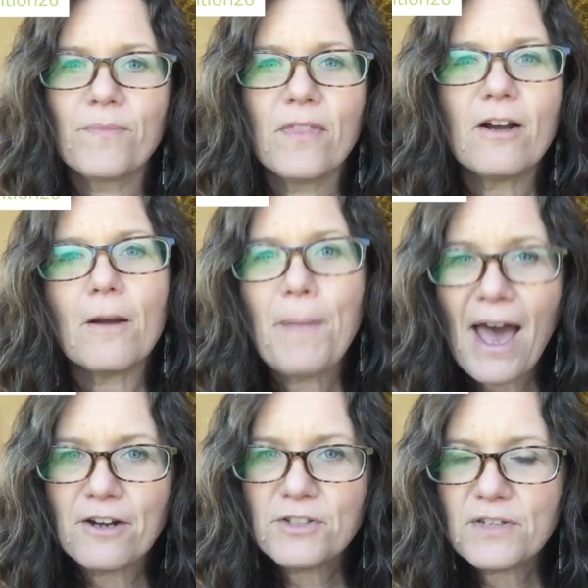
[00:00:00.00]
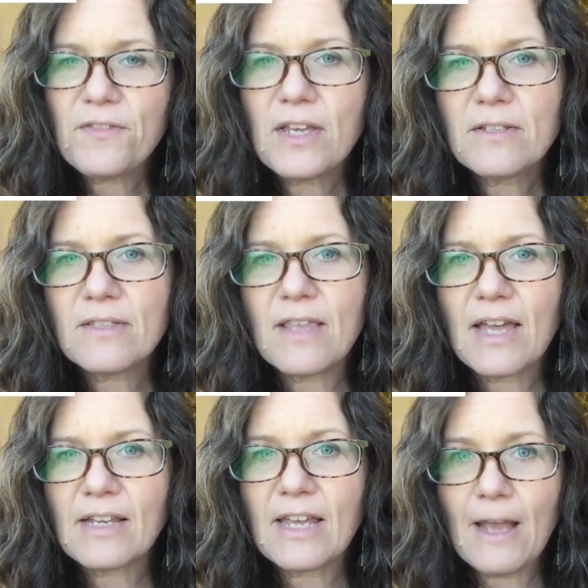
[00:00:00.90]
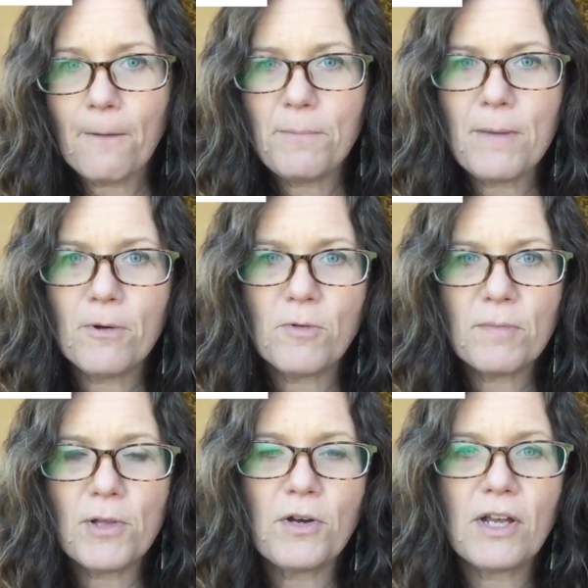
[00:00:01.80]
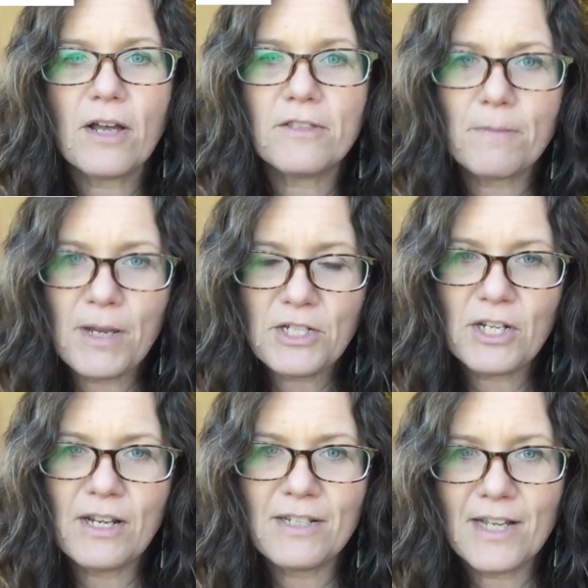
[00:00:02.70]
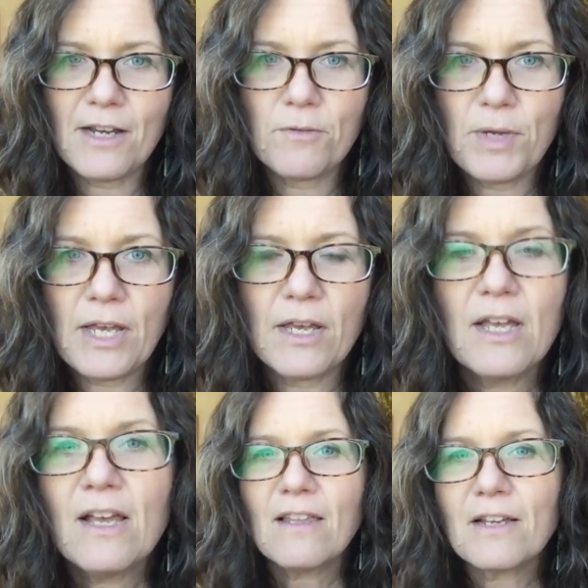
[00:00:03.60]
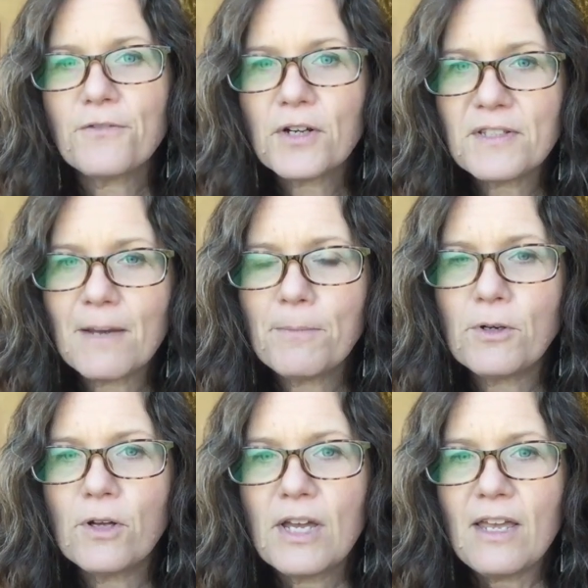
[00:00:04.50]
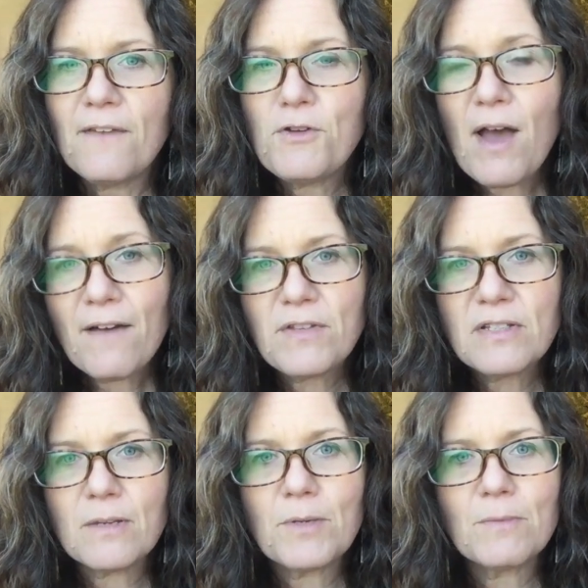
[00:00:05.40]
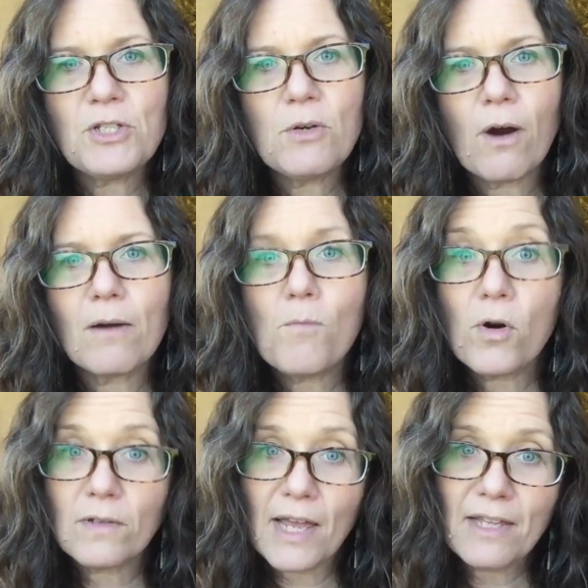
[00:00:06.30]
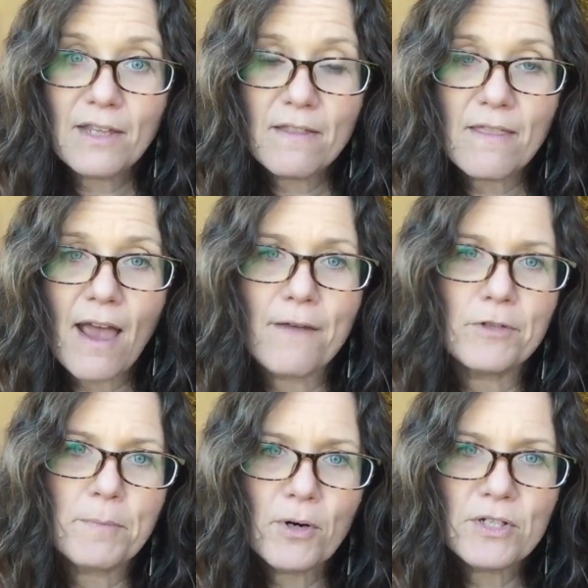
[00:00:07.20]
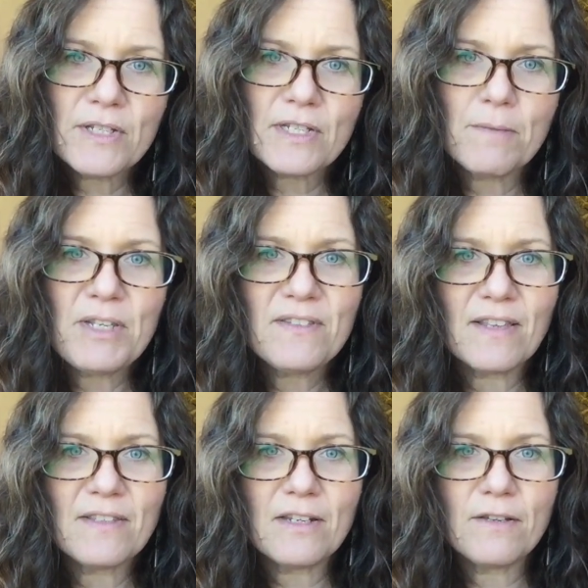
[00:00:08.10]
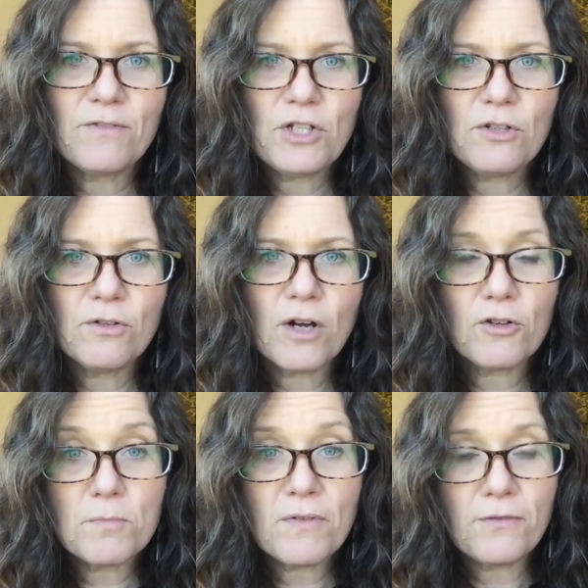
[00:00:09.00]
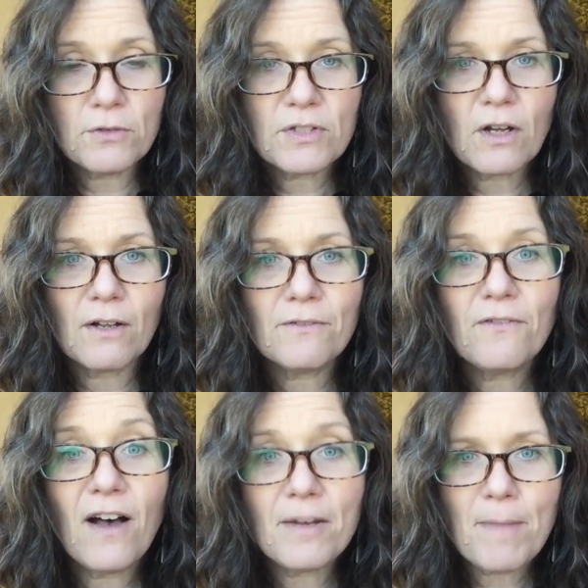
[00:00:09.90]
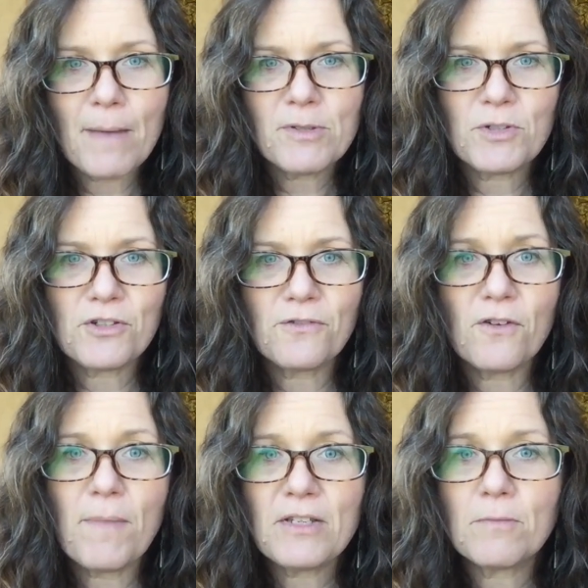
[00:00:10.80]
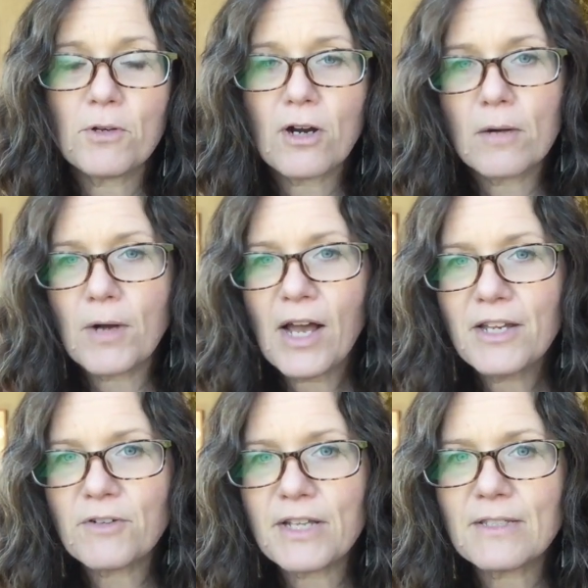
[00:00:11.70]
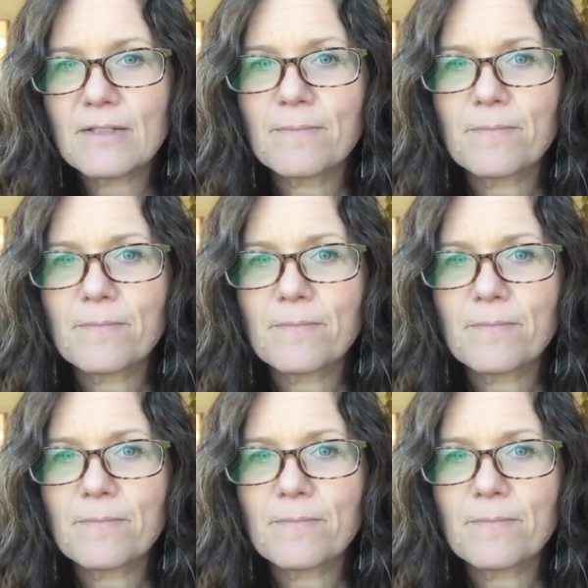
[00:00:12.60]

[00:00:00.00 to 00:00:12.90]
There are patterns of things that can help people with bloating, constipation, and diarrhea. Like, for example, if you have these symptoms, you are more likely than the average person to be sensitive to a group of foods called FODMAPs, which are fermentable carbohydrates.